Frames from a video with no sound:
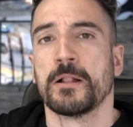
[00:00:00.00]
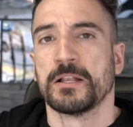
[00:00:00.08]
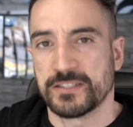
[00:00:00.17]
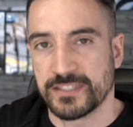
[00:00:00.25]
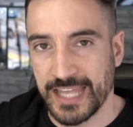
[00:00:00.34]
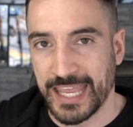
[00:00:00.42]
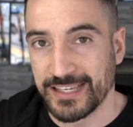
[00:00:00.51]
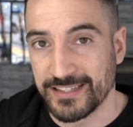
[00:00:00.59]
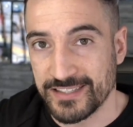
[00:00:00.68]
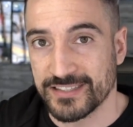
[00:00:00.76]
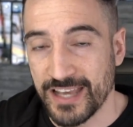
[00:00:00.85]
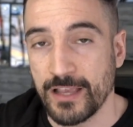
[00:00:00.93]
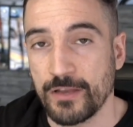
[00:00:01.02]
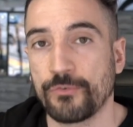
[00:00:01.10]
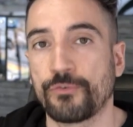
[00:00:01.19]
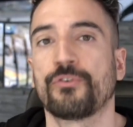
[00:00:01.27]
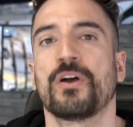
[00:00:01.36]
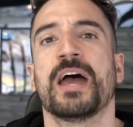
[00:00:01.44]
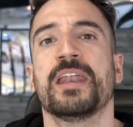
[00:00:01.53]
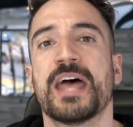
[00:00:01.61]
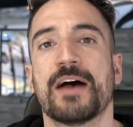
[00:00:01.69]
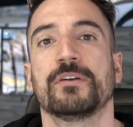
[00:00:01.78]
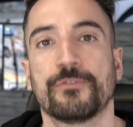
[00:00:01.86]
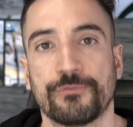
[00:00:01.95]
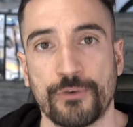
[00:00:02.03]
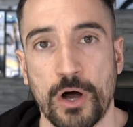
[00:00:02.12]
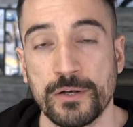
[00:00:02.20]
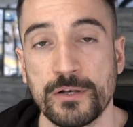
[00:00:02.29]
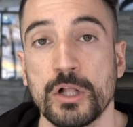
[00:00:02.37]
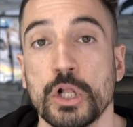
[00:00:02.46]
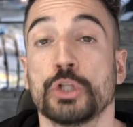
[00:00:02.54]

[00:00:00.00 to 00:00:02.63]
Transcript: staying safe, and having fun